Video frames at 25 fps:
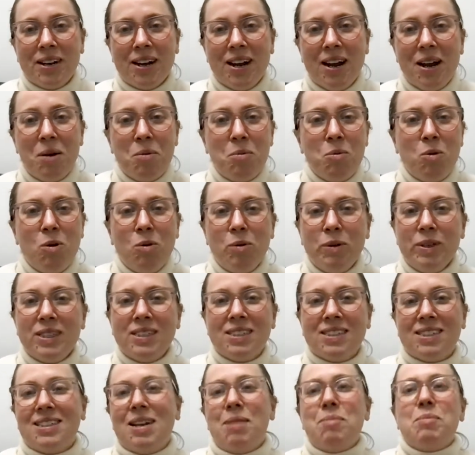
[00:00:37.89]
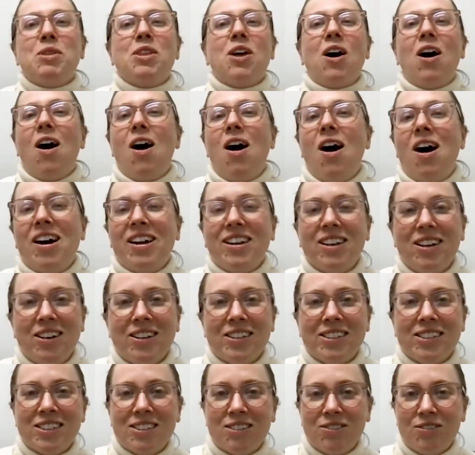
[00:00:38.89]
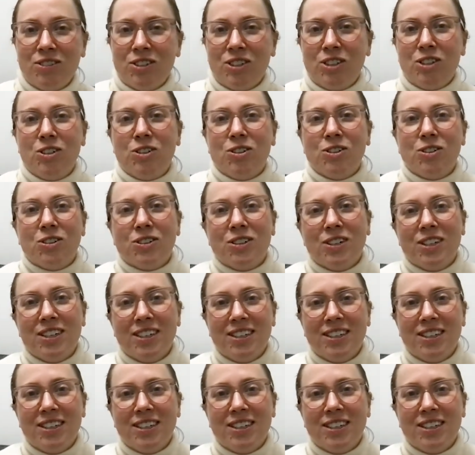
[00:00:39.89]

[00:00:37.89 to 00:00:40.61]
What were some of the highlights for you?